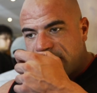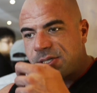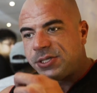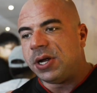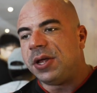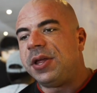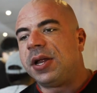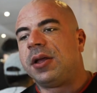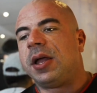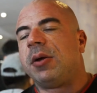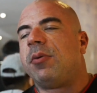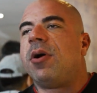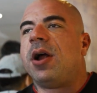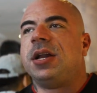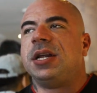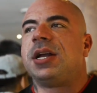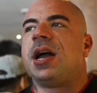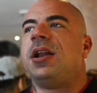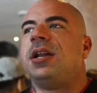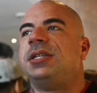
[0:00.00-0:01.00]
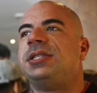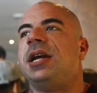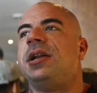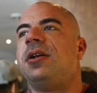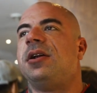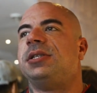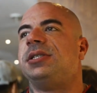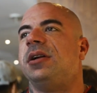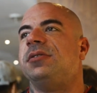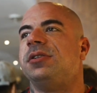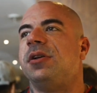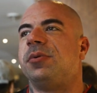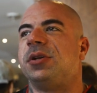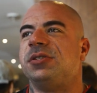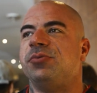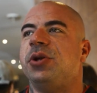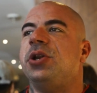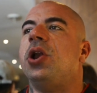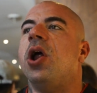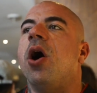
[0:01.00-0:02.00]
So I think like we're already kind of setting ourselves up
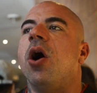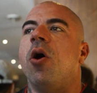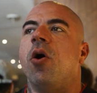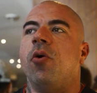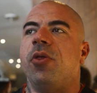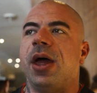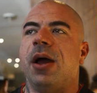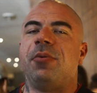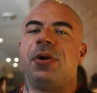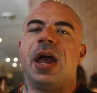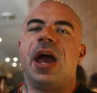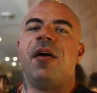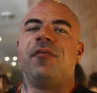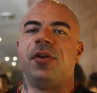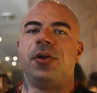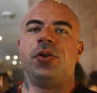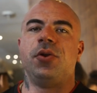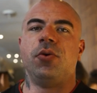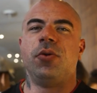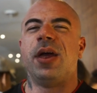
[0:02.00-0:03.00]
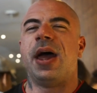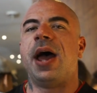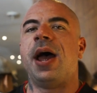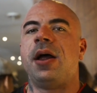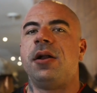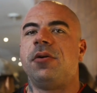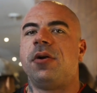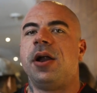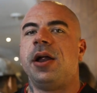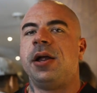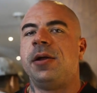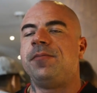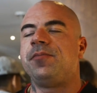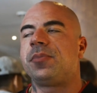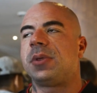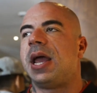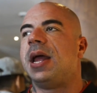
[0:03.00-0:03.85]
because we know that we have to do that, right?